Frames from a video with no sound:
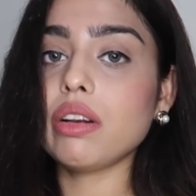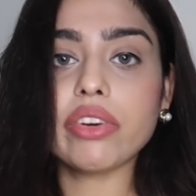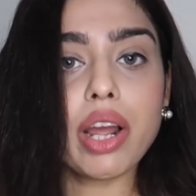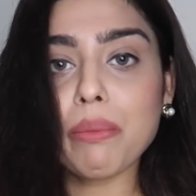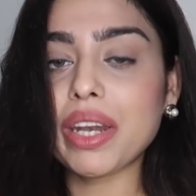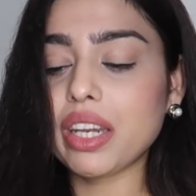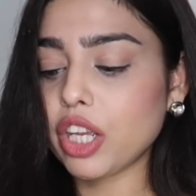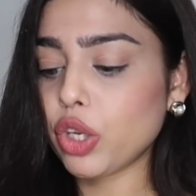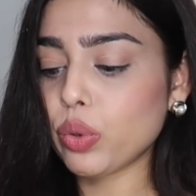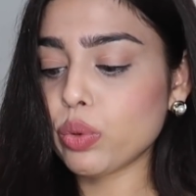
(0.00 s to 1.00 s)

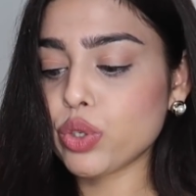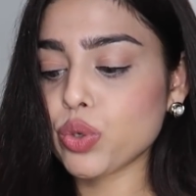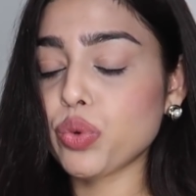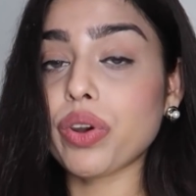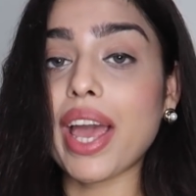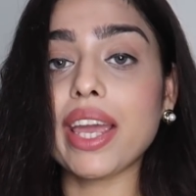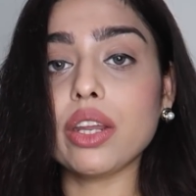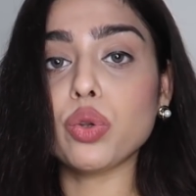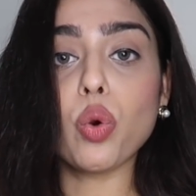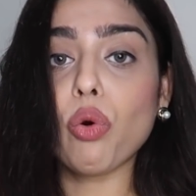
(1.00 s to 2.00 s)
recommending you to
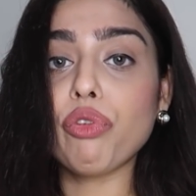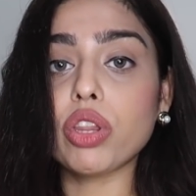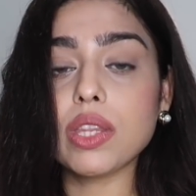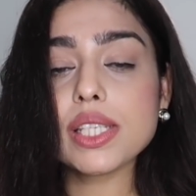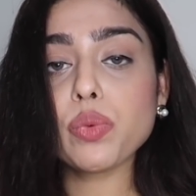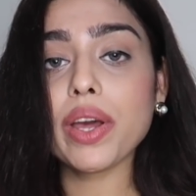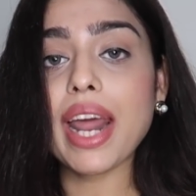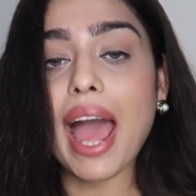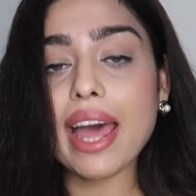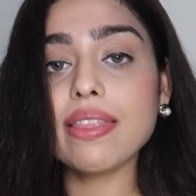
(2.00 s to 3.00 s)
try to go for this one
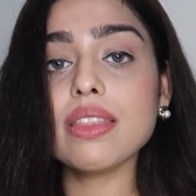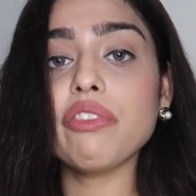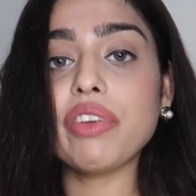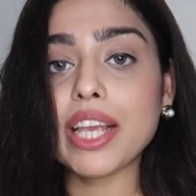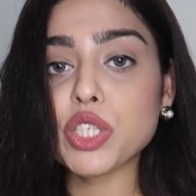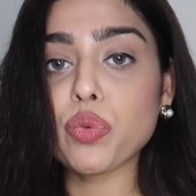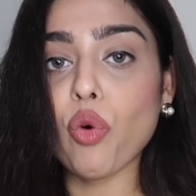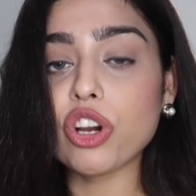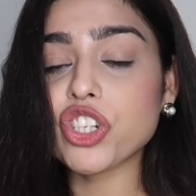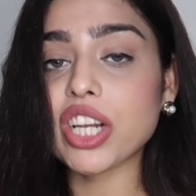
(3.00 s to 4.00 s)
and the face
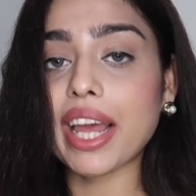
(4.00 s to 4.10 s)
wash.